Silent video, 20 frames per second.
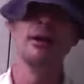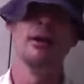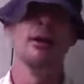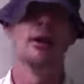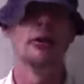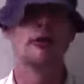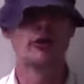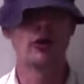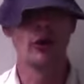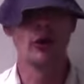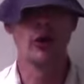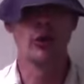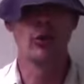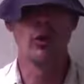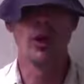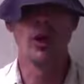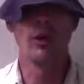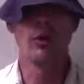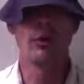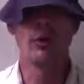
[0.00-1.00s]
I'll tell you
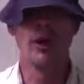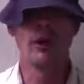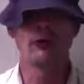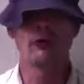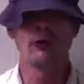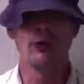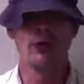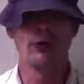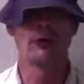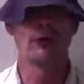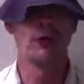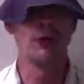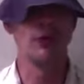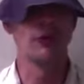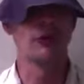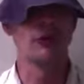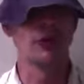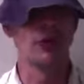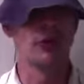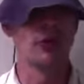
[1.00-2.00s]
what, best raw food
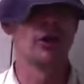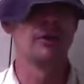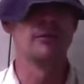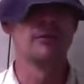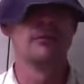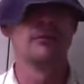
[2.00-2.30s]
dessert,